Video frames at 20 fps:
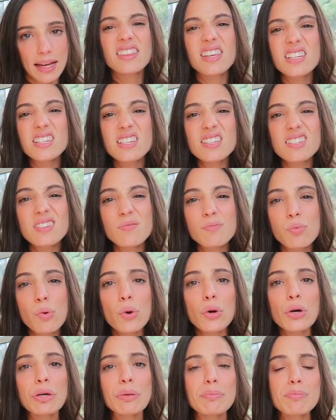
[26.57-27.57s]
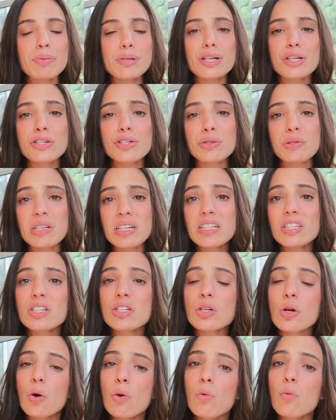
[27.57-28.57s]
This is important because you need to
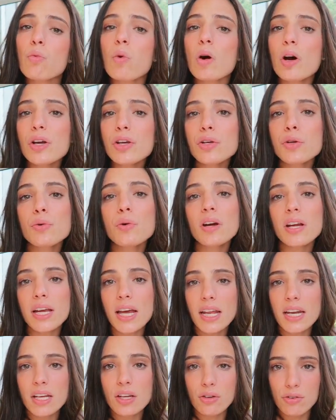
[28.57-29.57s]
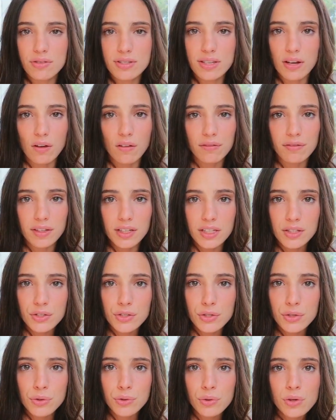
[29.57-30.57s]
know what you are getting yourself
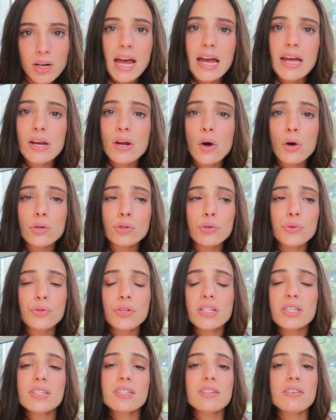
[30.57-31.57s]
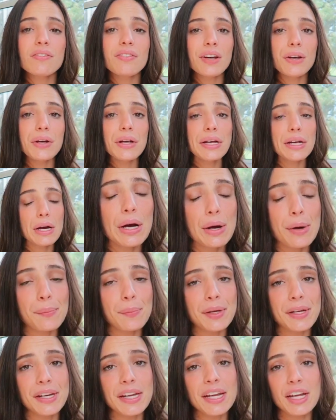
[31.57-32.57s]
into, and also this is a very
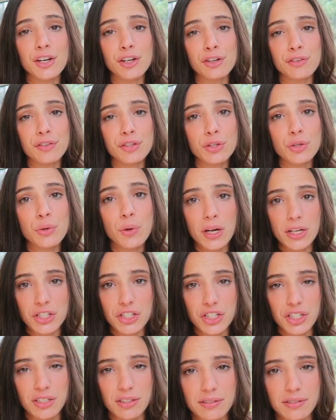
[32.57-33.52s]
common interview question.